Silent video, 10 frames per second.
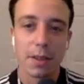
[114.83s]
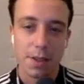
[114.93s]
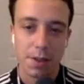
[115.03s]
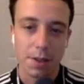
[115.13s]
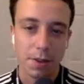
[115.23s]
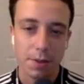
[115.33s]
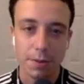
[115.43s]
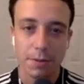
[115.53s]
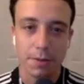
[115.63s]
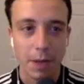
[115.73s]

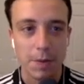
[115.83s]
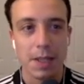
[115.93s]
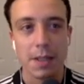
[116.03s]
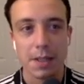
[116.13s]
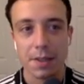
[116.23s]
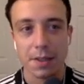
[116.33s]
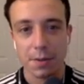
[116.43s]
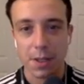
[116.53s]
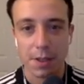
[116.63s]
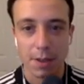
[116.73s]
So I would say in this
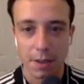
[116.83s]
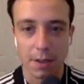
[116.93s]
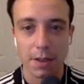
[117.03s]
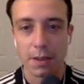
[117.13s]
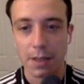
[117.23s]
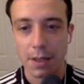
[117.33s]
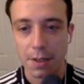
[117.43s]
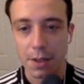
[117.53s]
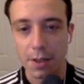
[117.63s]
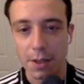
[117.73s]
situation, it's
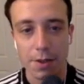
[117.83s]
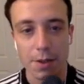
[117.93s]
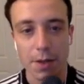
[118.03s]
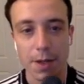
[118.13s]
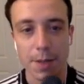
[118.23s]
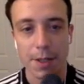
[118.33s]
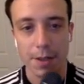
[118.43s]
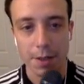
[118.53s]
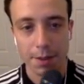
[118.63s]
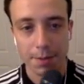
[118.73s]
good that there's no animation here.